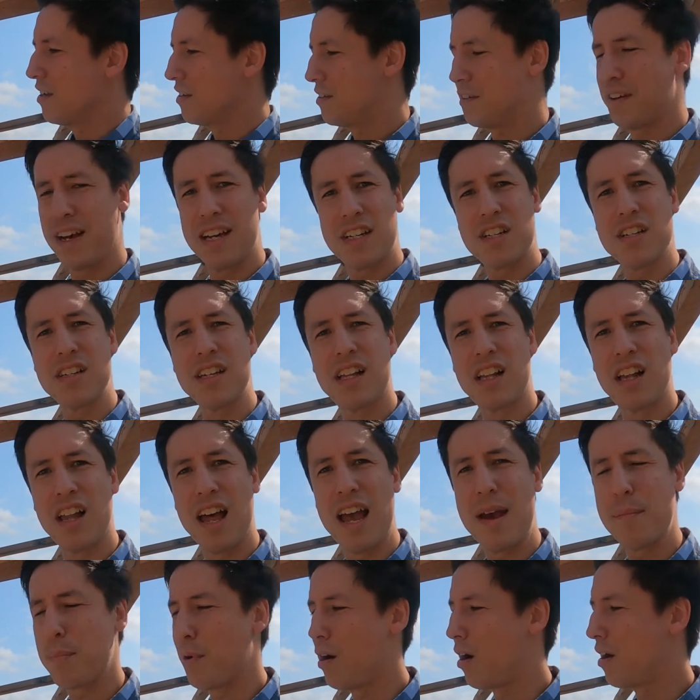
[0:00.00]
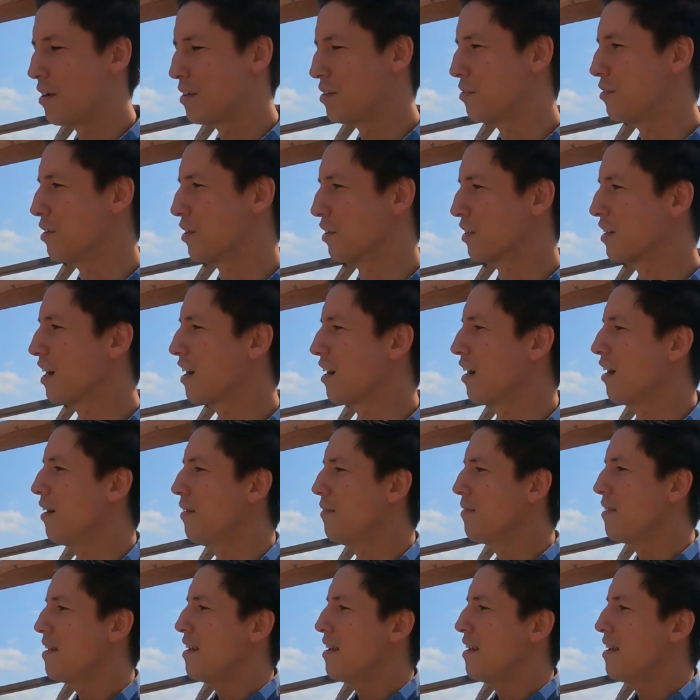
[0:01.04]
to actually clamp onto your gutter.